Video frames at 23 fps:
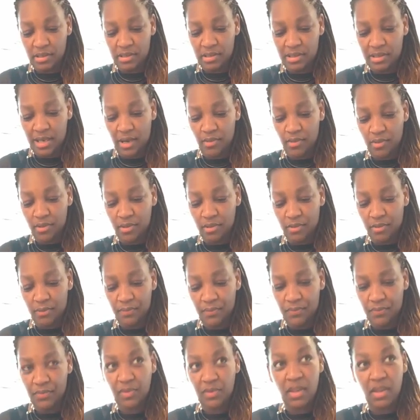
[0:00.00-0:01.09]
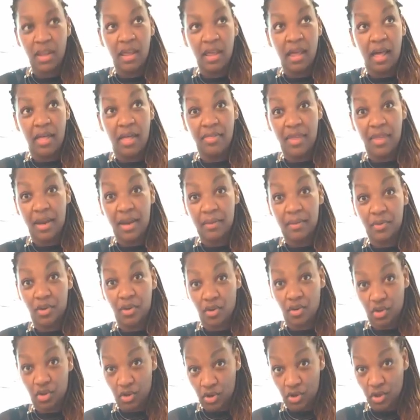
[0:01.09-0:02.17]
towel, and then I'm going to
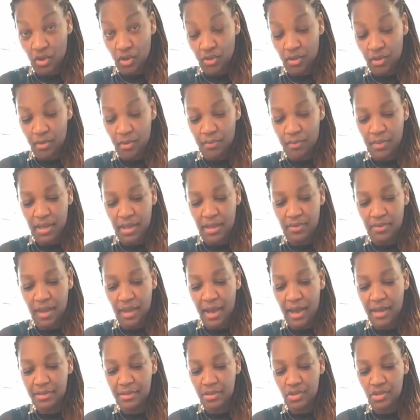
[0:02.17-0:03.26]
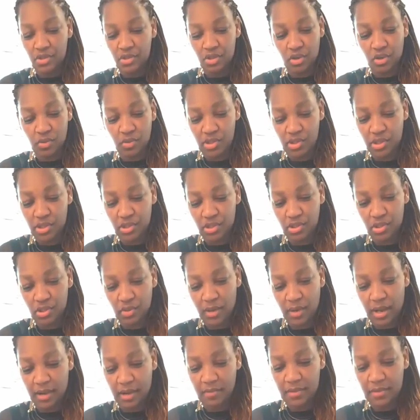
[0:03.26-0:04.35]
coat them in the icing sugar, which I do
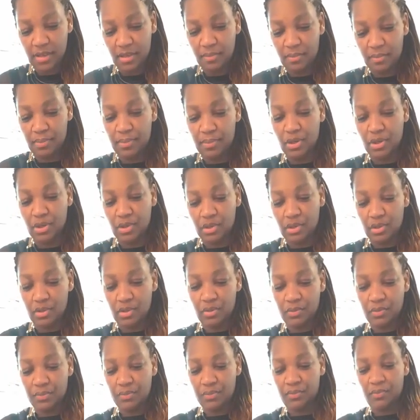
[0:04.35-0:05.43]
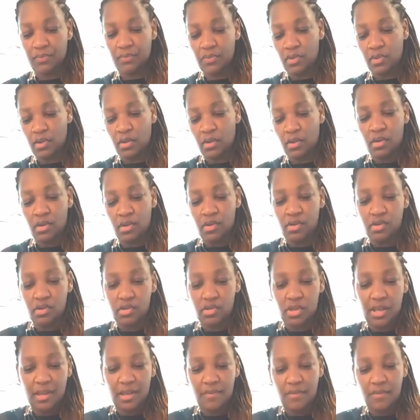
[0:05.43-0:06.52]
have in a bowl. So
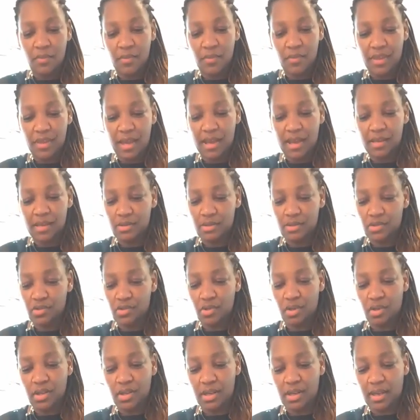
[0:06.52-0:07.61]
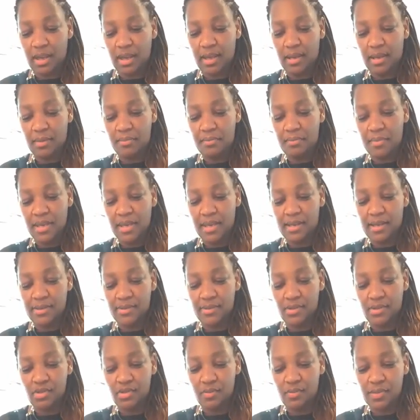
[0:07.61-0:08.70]
even with the icing sugar, you can mix
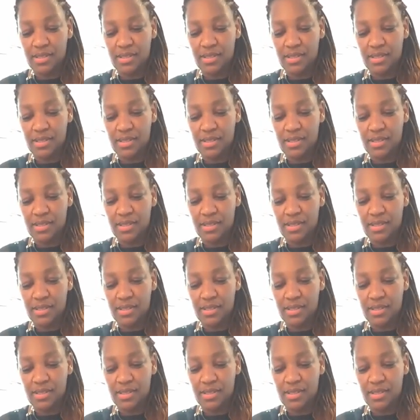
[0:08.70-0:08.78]
some